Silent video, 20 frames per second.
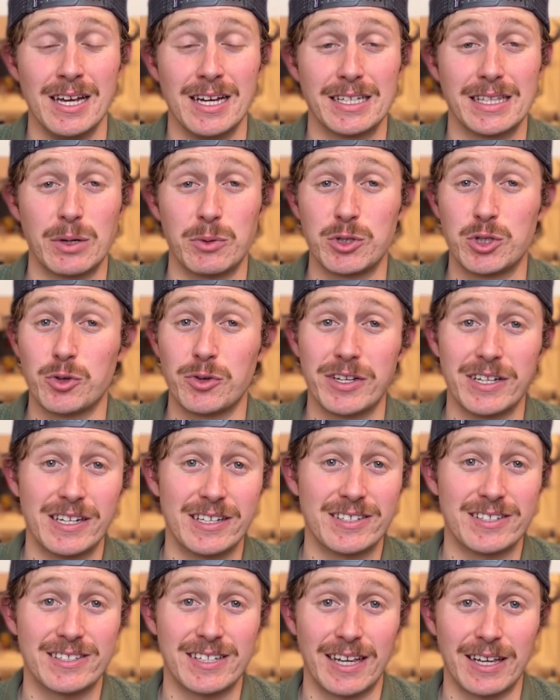that we do it in
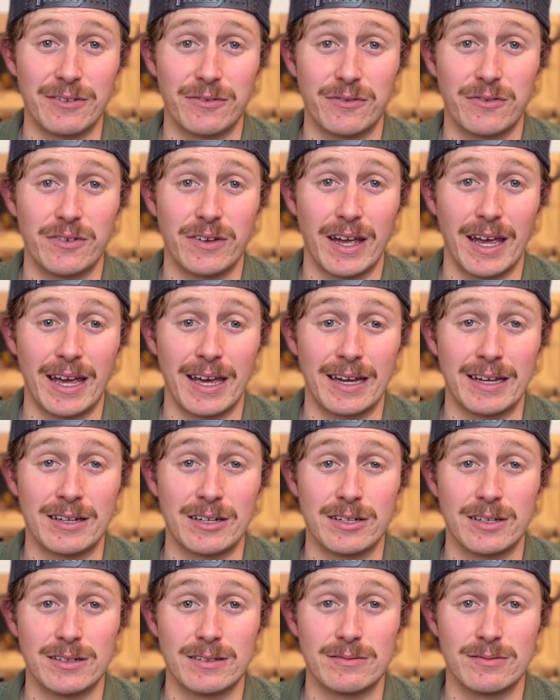a safe
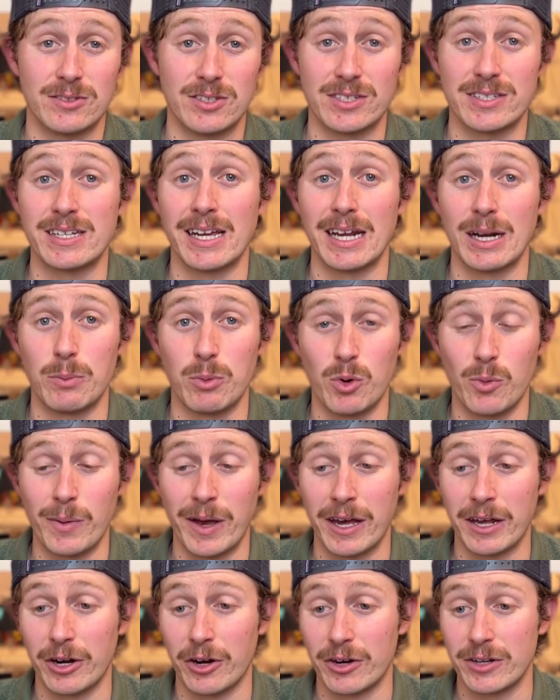and sustainable manner.